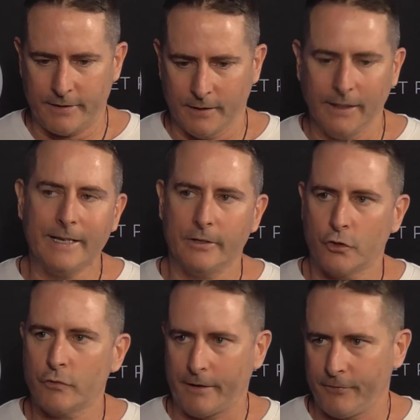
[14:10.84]
a leader's
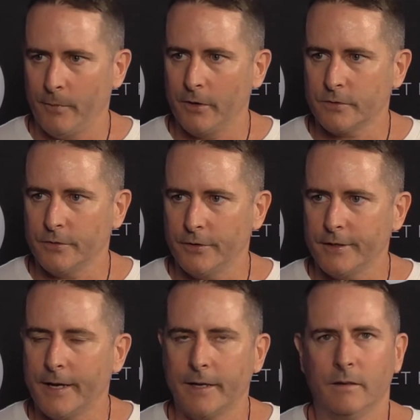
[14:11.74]
track for most of the
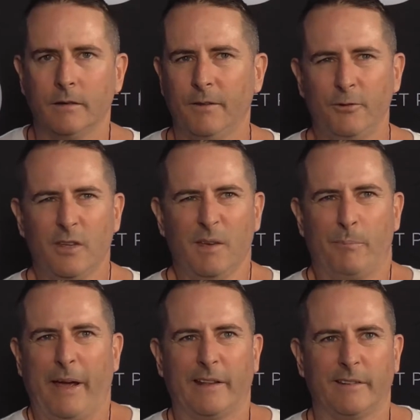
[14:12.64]
day. If you get
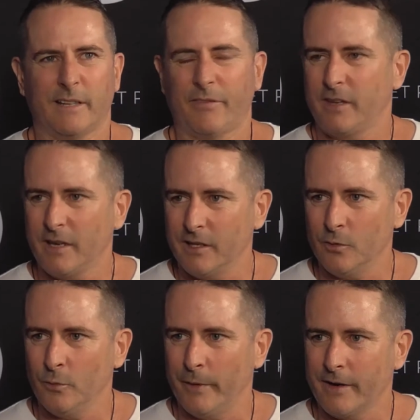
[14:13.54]
back, there's nothing you can do
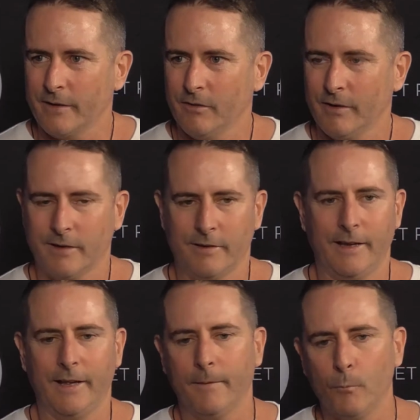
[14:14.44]
about it. Like
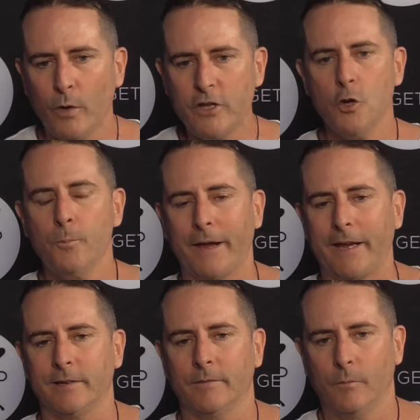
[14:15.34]
when you
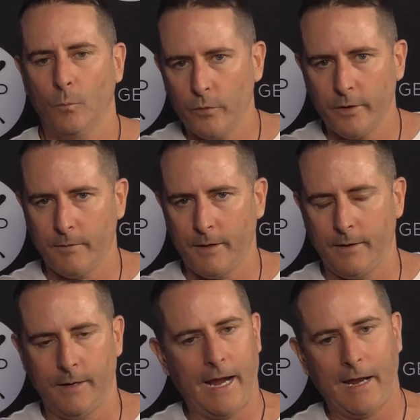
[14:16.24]
bet,
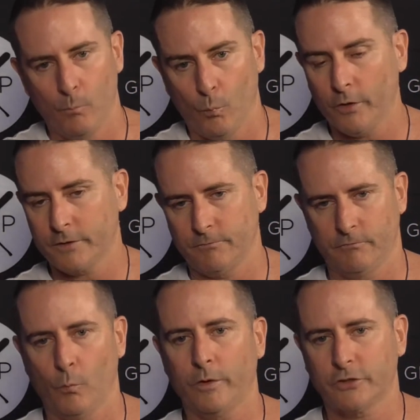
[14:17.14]
and what's
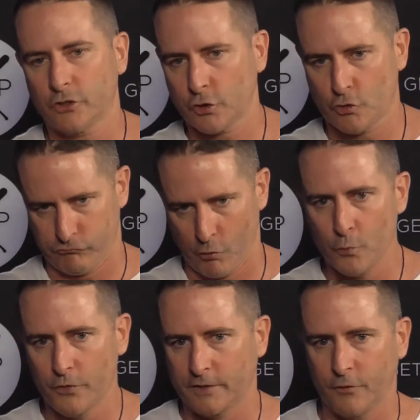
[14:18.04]
screwed
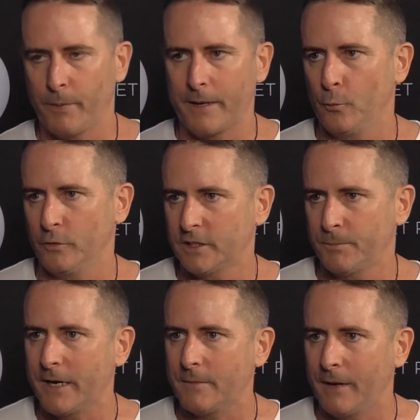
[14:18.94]
this for people is
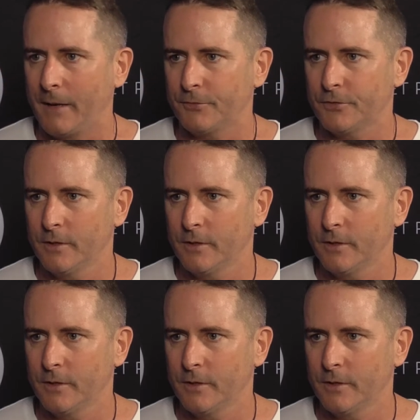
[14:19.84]
speed maps.